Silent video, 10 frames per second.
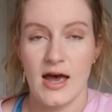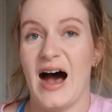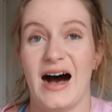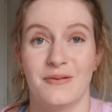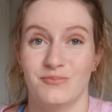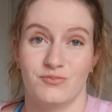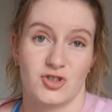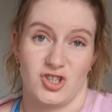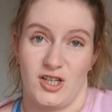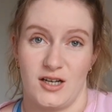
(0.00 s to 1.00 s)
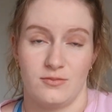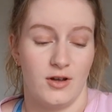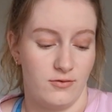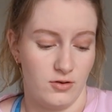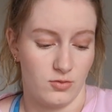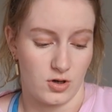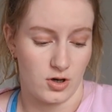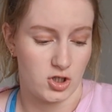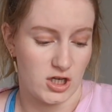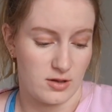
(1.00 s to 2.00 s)
So yeah, if you want
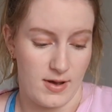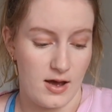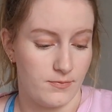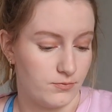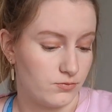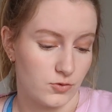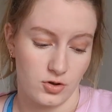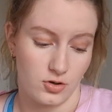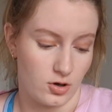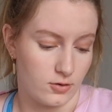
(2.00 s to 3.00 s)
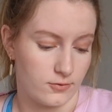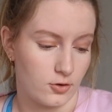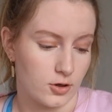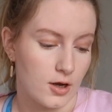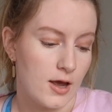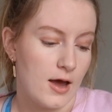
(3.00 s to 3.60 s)
to go check them out, go for it.